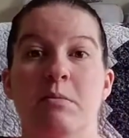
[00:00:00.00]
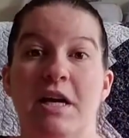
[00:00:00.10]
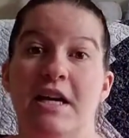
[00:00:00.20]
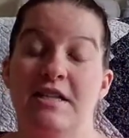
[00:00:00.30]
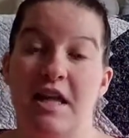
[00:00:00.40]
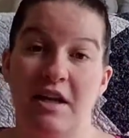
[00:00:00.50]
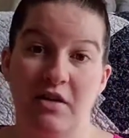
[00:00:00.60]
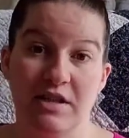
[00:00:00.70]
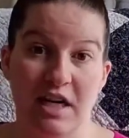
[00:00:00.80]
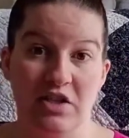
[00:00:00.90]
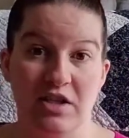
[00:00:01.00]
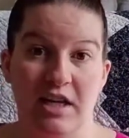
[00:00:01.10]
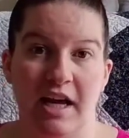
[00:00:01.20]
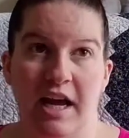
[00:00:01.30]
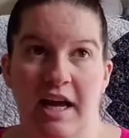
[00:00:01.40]
because there is
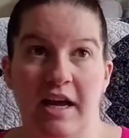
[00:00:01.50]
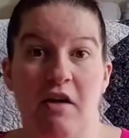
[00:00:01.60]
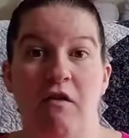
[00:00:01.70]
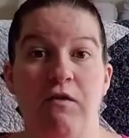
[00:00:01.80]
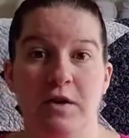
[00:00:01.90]
actually a